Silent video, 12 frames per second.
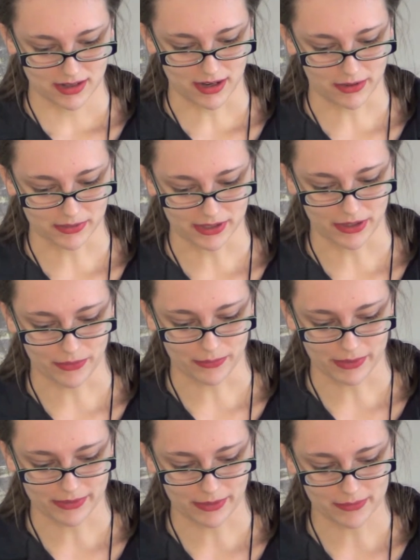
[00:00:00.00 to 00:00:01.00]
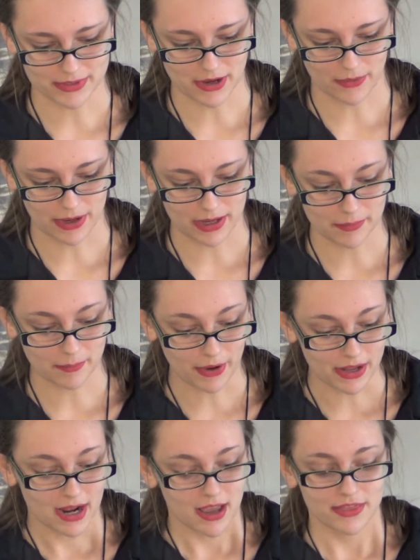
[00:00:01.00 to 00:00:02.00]
I don't really know where that was going, but
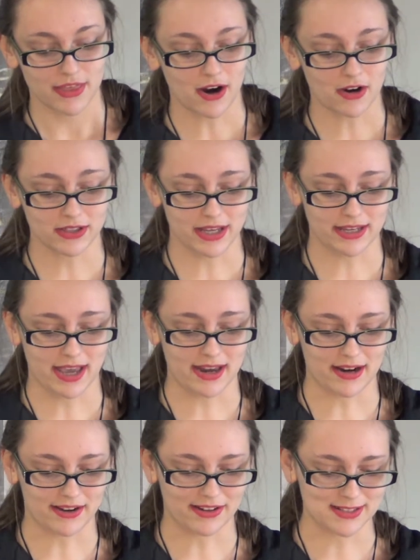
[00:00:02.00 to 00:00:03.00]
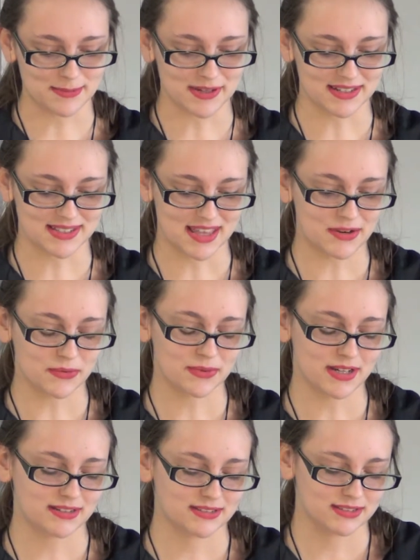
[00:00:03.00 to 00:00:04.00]
they aren't like cations because they
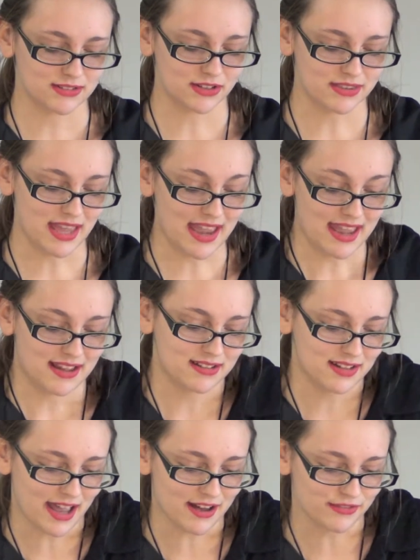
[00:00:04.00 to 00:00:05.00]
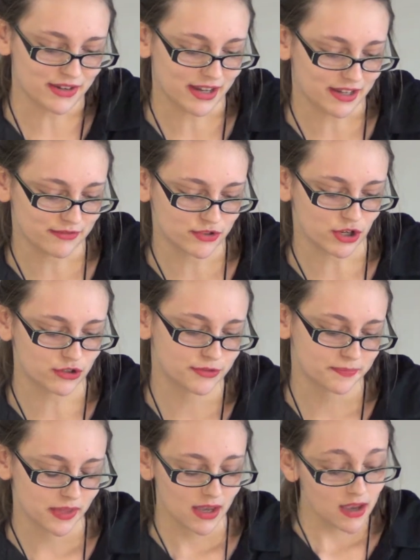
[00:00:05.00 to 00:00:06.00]
have a negative charge.
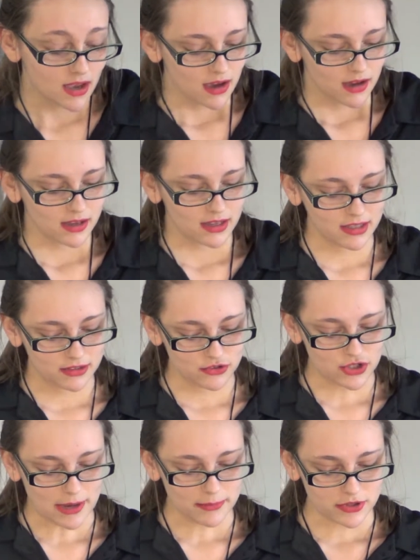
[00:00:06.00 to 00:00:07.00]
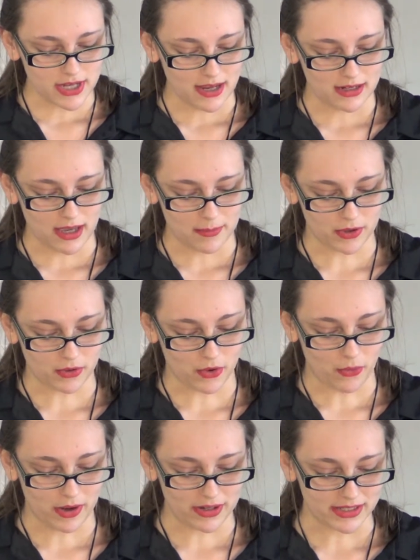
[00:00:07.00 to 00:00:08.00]
In Chapter 10, Chemical
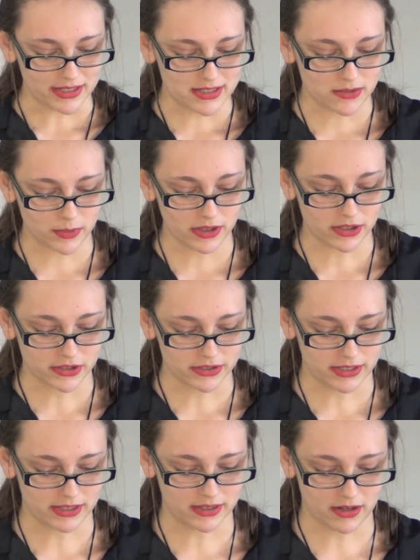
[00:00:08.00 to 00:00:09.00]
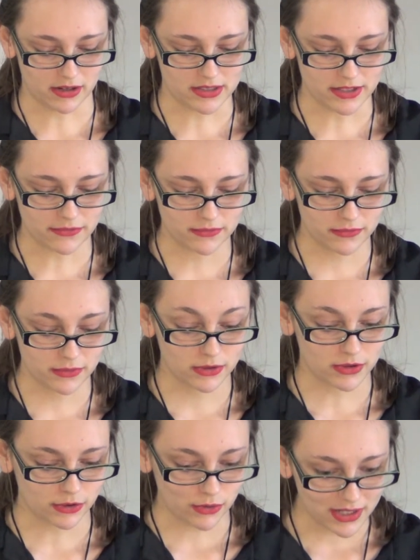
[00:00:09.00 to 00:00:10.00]
Quantities, we learned that there are
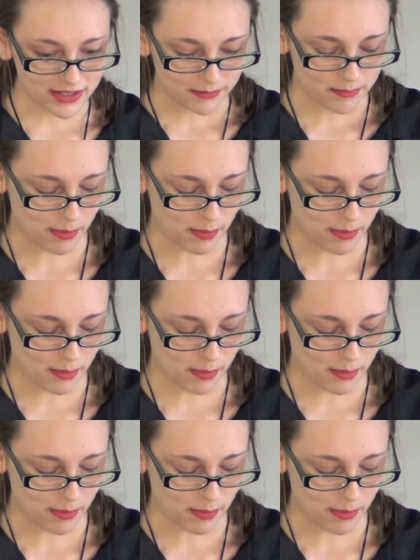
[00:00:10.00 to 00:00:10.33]
three